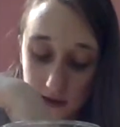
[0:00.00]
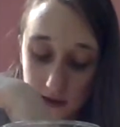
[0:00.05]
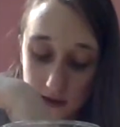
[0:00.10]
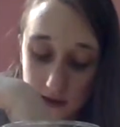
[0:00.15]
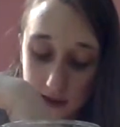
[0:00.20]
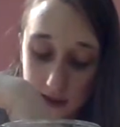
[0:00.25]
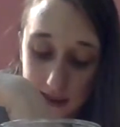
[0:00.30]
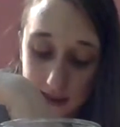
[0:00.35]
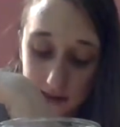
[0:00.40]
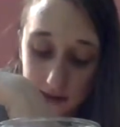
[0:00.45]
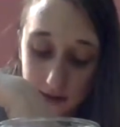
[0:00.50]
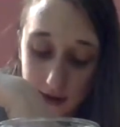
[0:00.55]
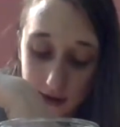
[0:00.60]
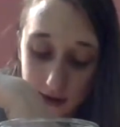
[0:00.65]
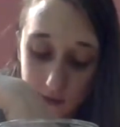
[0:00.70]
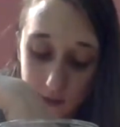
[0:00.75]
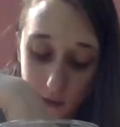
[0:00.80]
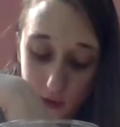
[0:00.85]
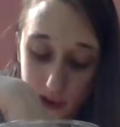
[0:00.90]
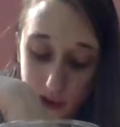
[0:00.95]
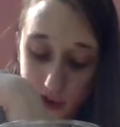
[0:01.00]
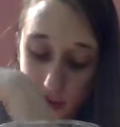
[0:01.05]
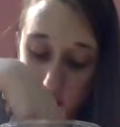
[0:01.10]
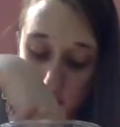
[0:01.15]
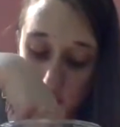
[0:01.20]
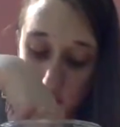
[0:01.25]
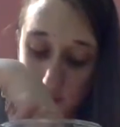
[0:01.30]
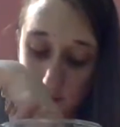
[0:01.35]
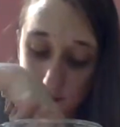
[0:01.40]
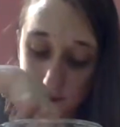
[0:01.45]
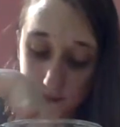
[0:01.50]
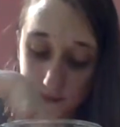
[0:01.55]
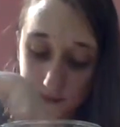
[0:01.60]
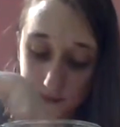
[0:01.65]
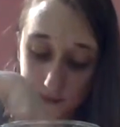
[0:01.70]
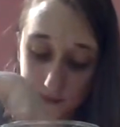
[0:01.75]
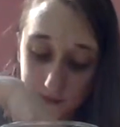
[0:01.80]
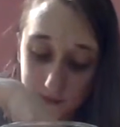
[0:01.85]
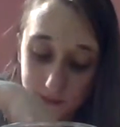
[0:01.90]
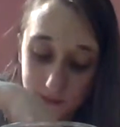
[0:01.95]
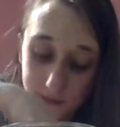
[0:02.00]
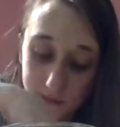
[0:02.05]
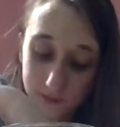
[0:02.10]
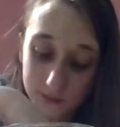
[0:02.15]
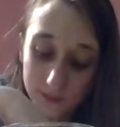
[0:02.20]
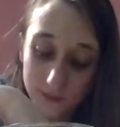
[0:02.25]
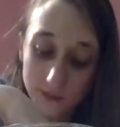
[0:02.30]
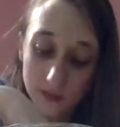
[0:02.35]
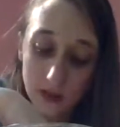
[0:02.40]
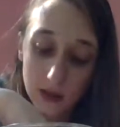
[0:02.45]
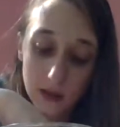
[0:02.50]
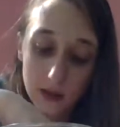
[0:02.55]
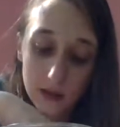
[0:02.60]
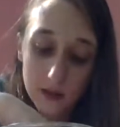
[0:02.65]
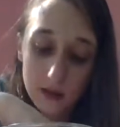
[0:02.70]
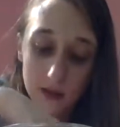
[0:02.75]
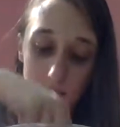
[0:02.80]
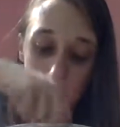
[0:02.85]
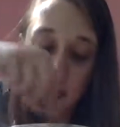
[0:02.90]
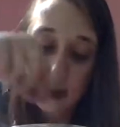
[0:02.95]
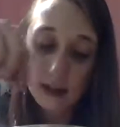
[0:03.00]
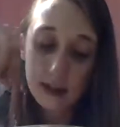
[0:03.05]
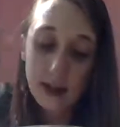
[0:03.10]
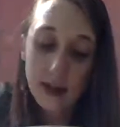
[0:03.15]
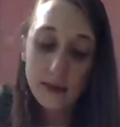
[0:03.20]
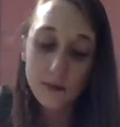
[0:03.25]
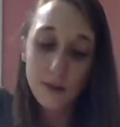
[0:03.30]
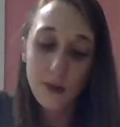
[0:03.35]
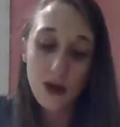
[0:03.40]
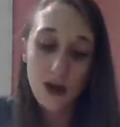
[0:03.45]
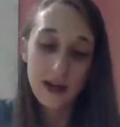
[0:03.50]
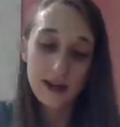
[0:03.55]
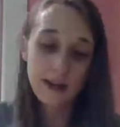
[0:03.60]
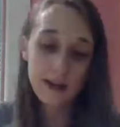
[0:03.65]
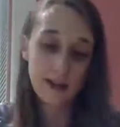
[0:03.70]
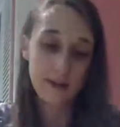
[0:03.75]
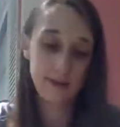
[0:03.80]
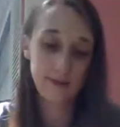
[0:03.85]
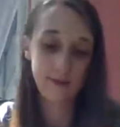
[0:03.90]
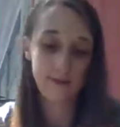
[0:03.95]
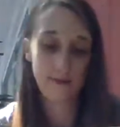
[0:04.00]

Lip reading: just like a lot of moisture. Kind of like moss.